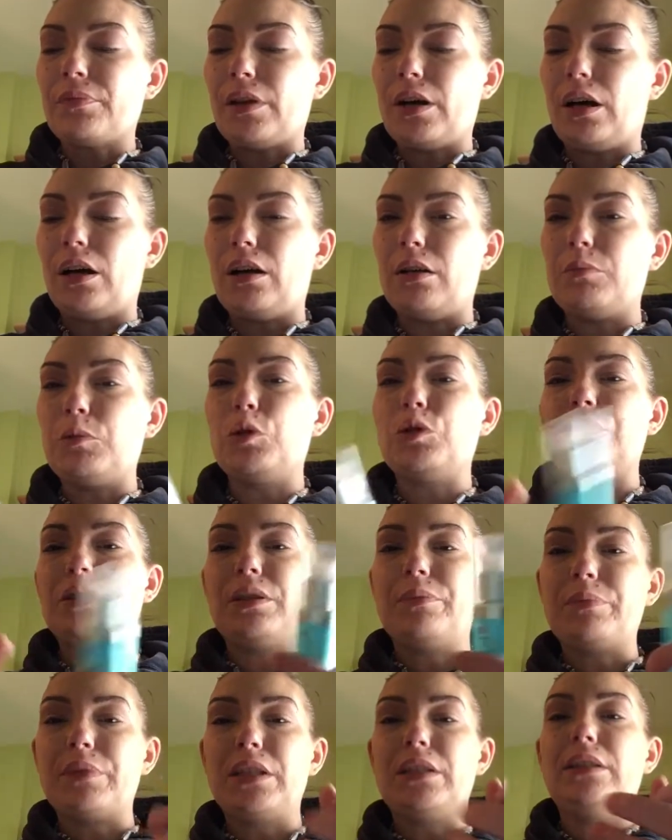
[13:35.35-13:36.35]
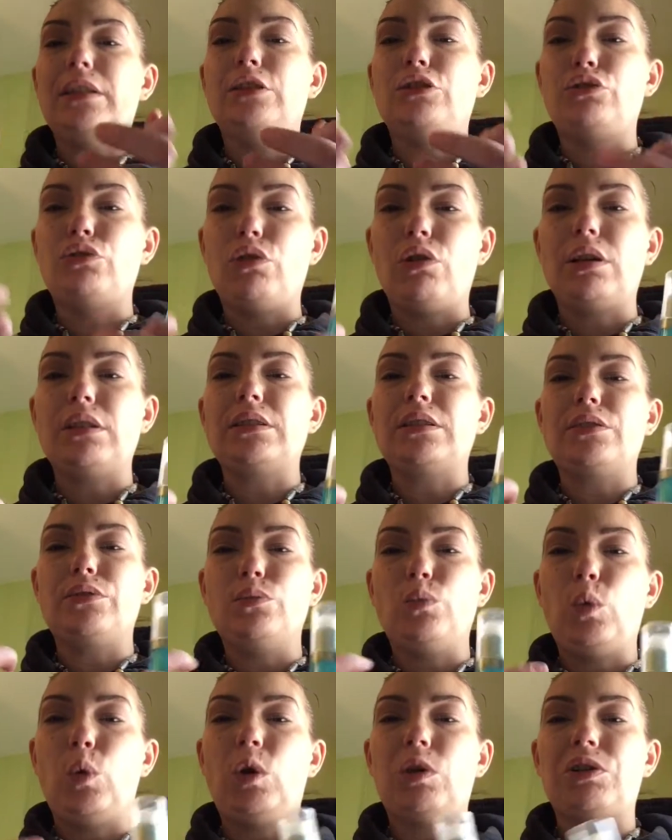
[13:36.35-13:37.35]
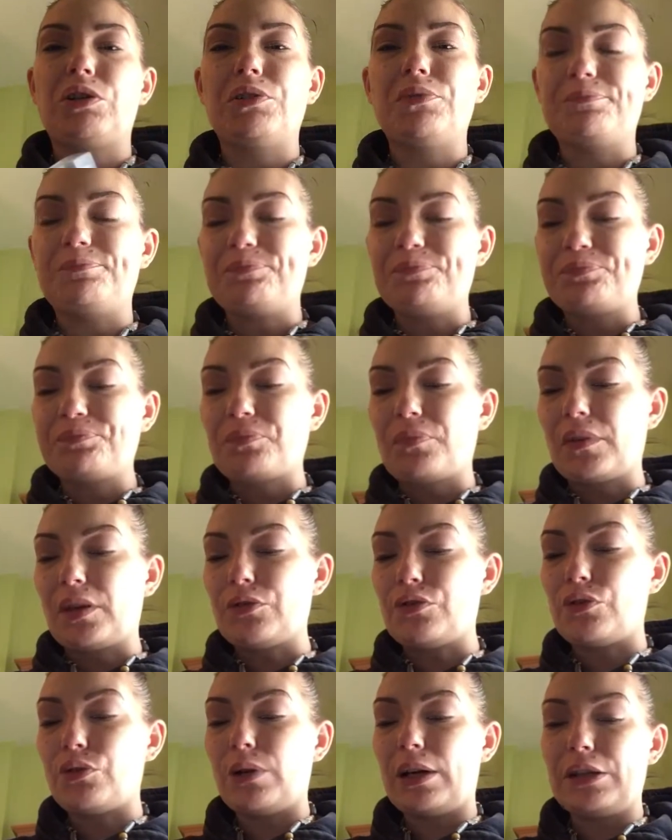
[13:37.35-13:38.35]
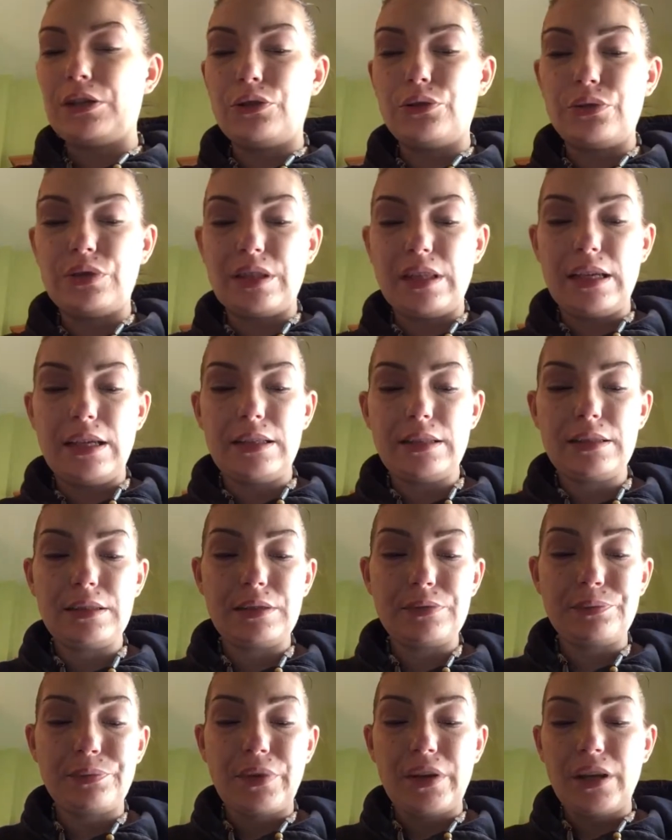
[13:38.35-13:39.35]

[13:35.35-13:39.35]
or something that draws in water. So I use this,